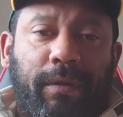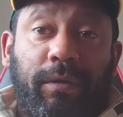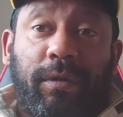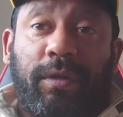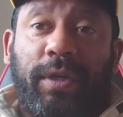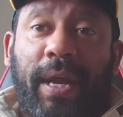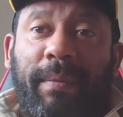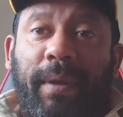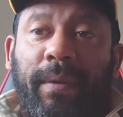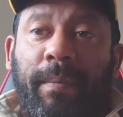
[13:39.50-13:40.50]
it's just a
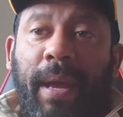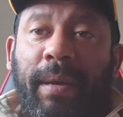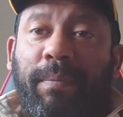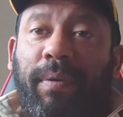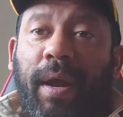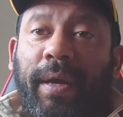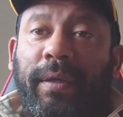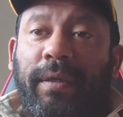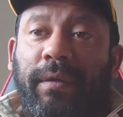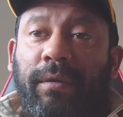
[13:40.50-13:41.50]
shame that the main
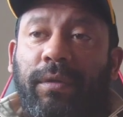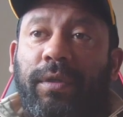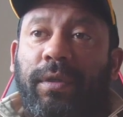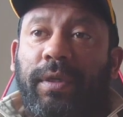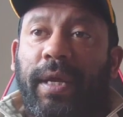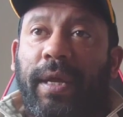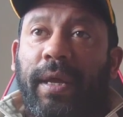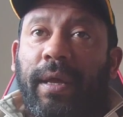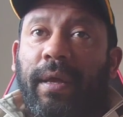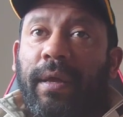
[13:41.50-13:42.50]
prize, or should I say,
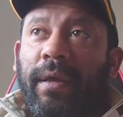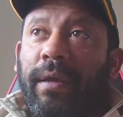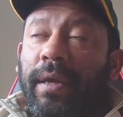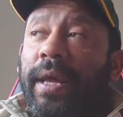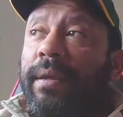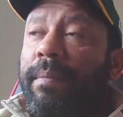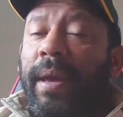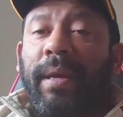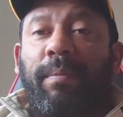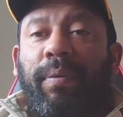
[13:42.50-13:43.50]
yeah, the
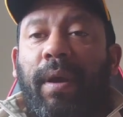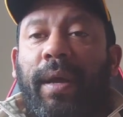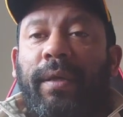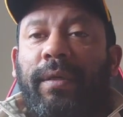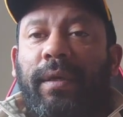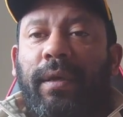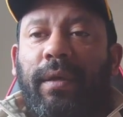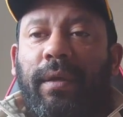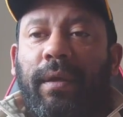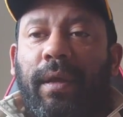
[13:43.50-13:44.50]
main prize
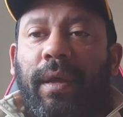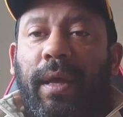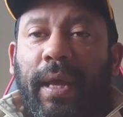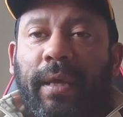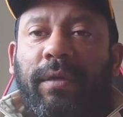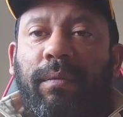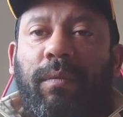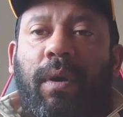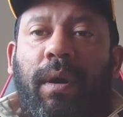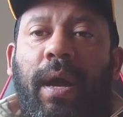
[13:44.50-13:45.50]

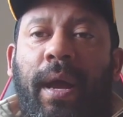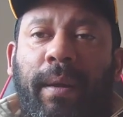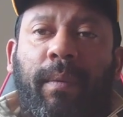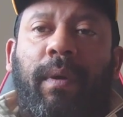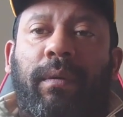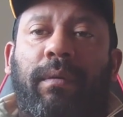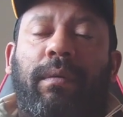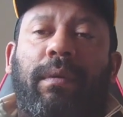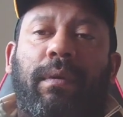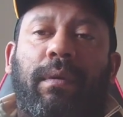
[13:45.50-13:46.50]
isn't what I
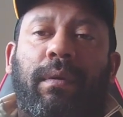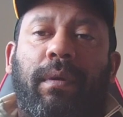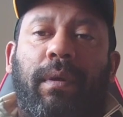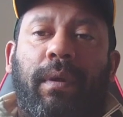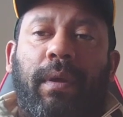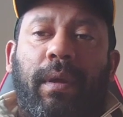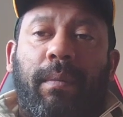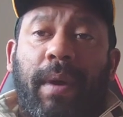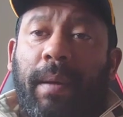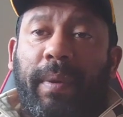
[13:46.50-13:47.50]
want.
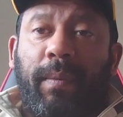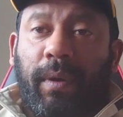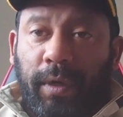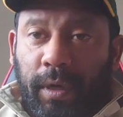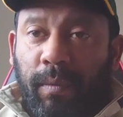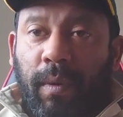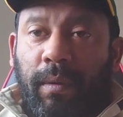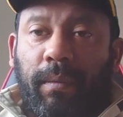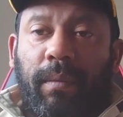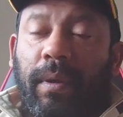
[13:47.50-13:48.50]
Might be what you
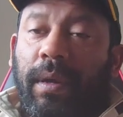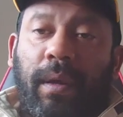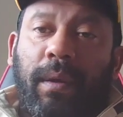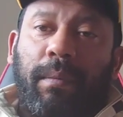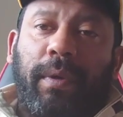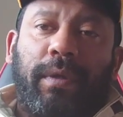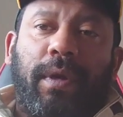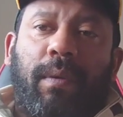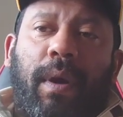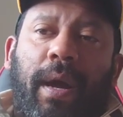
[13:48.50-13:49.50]
want, but
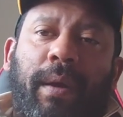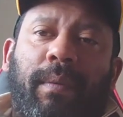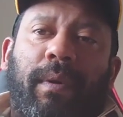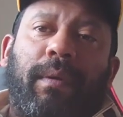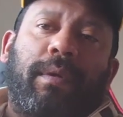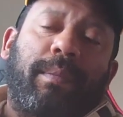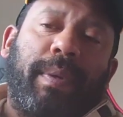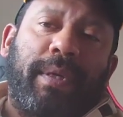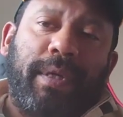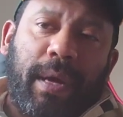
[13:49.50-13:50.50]
it's not what I want. So
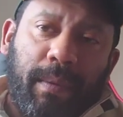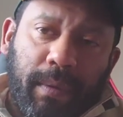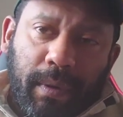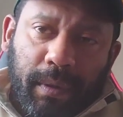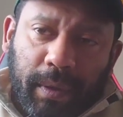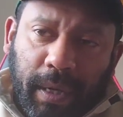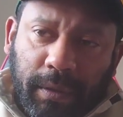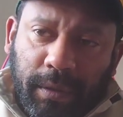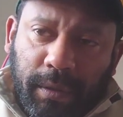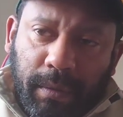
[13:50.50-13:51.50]
peace out. I'll
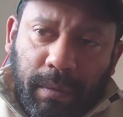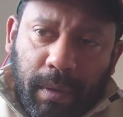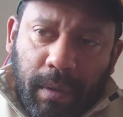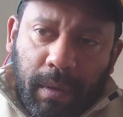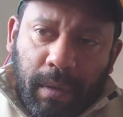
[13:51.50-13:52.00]
catch you soon.